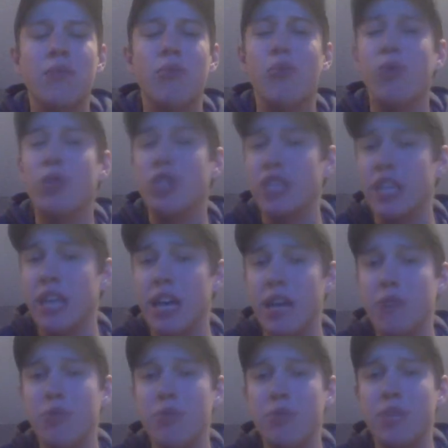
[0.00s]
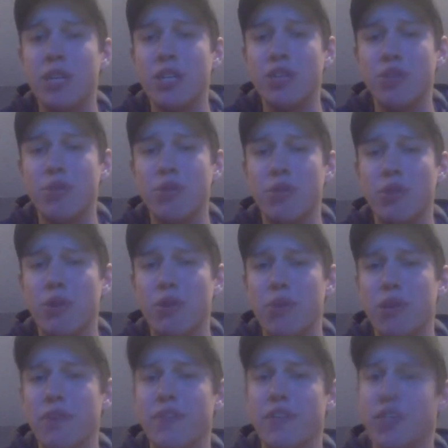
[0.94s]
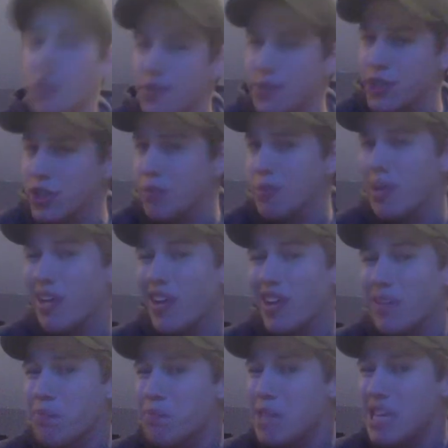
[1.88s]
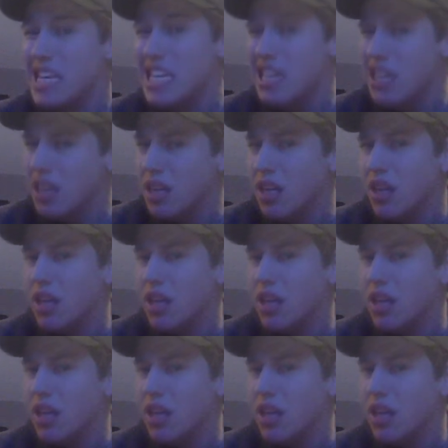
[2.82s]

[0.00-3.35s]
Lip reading: which again would potentially be really beneficial for somebody like me,